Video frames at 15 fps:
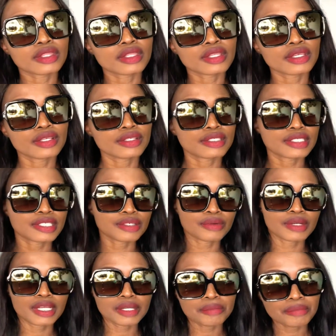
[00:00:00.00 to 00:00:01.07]
you see what
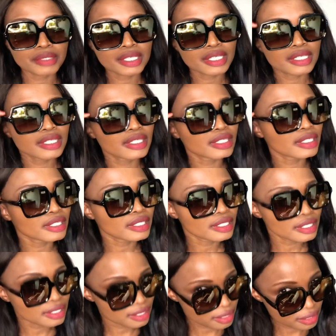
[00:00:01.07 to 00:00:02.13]
I mean?
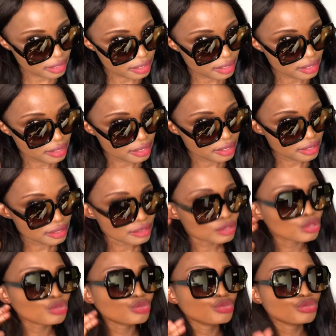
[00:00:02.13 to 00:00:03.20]

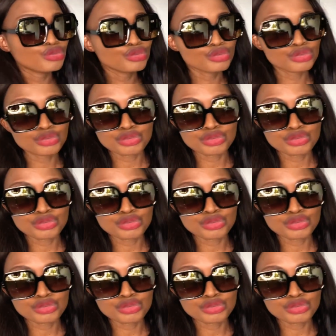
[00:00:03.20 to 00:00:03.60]
Ooh,